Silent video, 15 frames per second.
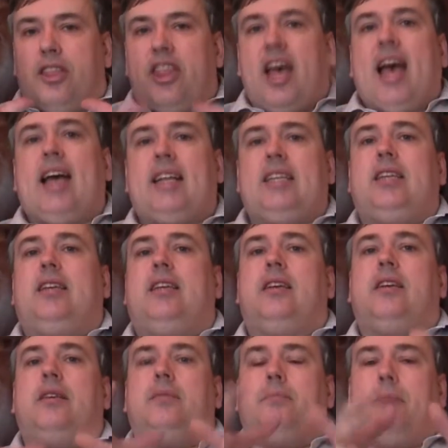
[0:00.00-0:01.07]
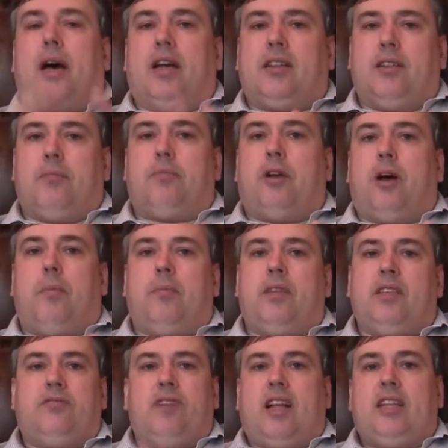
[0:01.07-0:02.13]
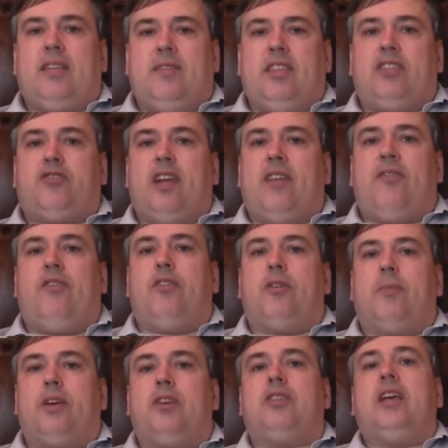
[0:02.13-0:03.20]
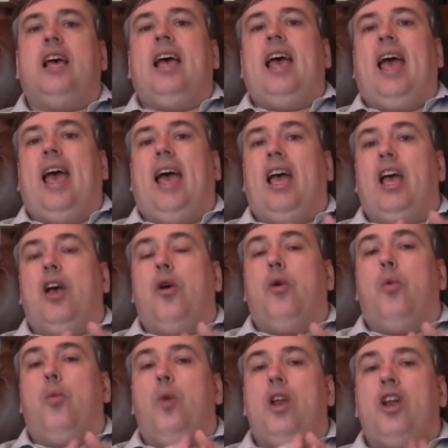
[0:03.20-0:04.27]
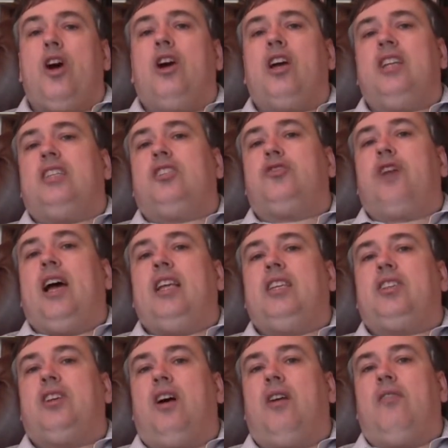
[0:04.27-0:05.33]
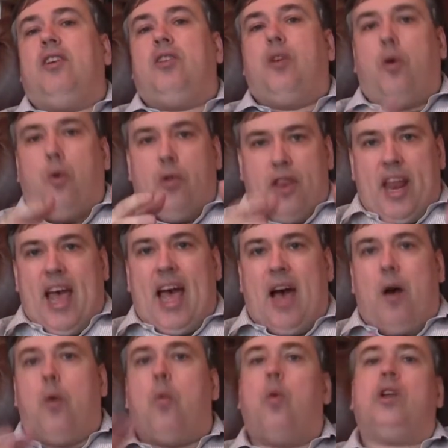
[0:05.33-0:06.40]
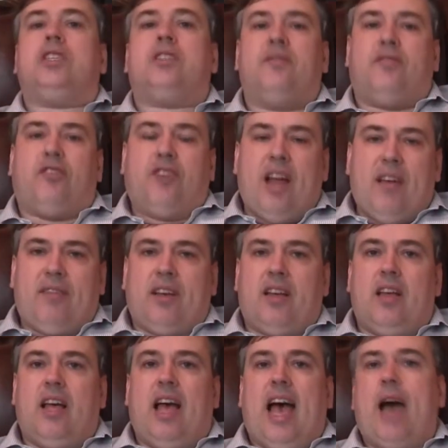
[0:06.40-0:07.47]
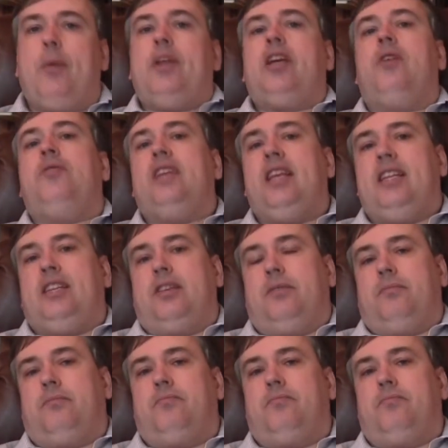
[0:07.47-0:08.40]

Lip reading: That part of the problem is relatively straightforward because we're not going to try and solve it now once and forever, and we don't need to.